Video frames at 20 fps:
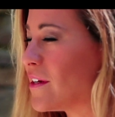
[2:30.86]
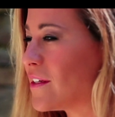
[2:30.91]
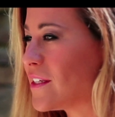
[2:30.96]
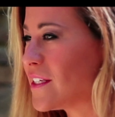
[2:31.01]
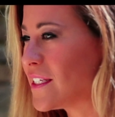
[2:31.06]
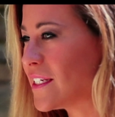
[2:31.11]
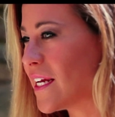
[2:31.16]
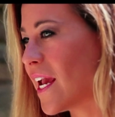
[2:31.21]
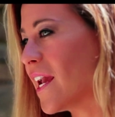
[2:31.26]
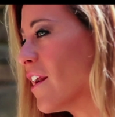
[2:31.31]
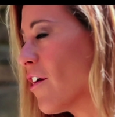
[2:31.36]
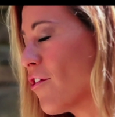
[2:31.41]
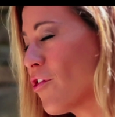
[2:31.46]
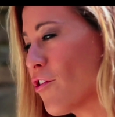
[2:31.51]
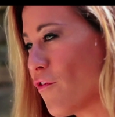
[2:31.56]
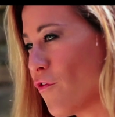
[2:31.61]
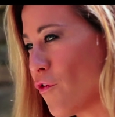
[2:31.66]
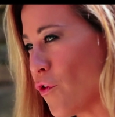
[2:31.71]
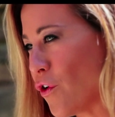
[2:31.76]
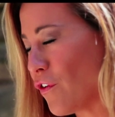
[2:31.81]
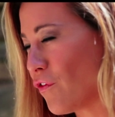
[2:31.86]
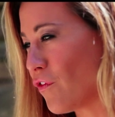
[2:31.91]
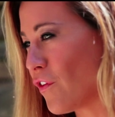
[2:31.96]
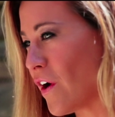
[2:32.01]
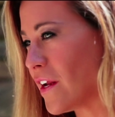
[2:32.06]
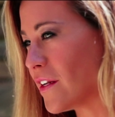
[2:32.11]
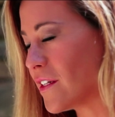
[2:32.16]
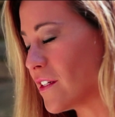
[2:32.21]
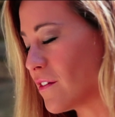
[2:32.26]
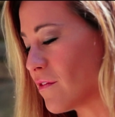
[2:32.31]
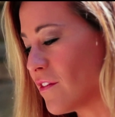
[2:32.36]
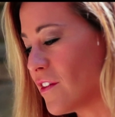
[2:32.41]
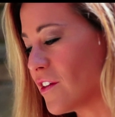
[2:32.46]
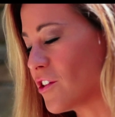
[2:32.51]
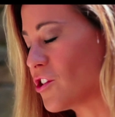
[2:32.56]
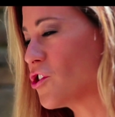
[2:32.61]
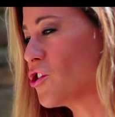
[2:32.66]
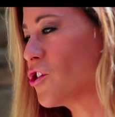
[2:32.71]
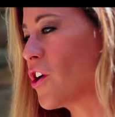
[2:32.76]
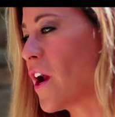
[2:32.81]
has stayed on the forefront of
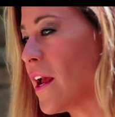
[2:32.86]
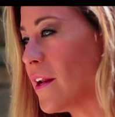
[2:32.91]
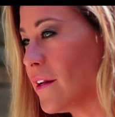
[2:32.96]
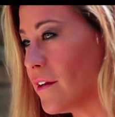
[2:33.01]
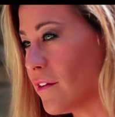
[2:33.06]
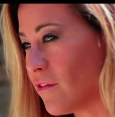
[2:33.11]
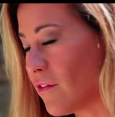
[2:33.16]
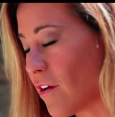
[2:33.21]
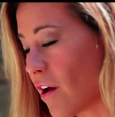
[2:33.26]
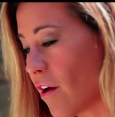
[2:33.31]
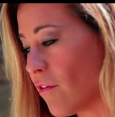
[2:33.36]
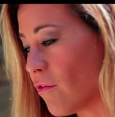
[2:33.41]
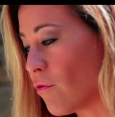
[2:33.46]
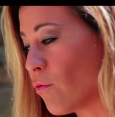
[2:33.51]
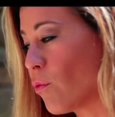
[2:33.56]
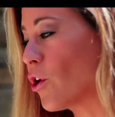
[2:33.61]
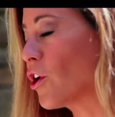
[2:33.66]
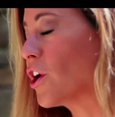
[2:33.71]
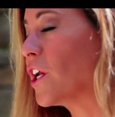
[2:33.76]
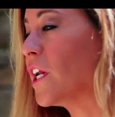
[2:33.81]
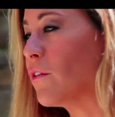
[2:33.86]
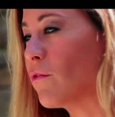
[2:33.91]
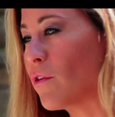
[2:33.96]
this trend of working